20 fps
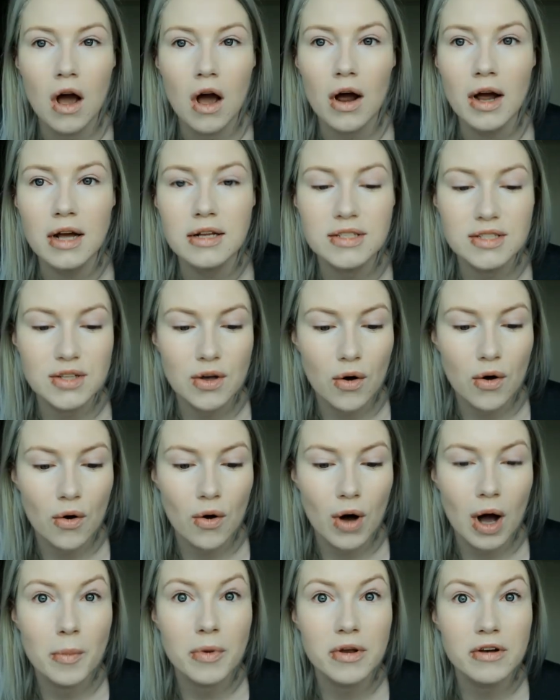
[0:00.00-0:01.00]
Alright, so
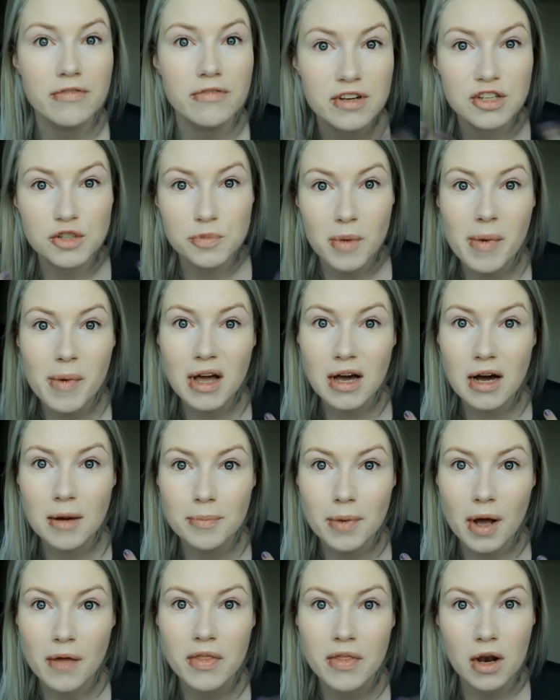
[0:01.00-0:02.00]
I'm gonna finish my makeup
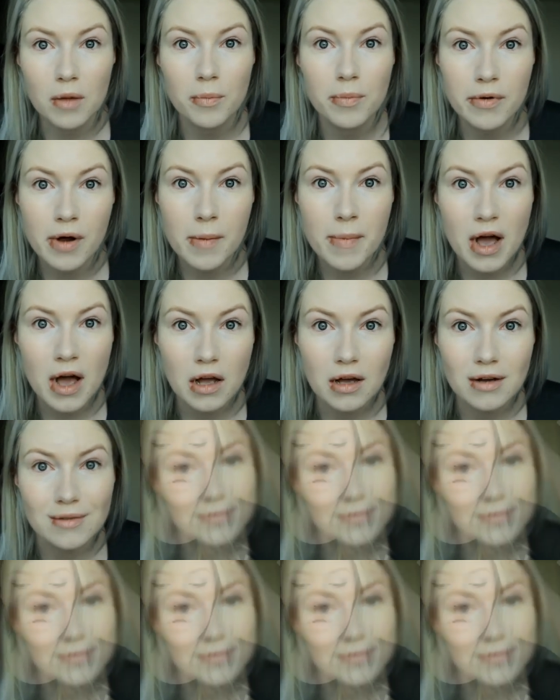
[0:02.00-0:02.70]
and then I'll be right back.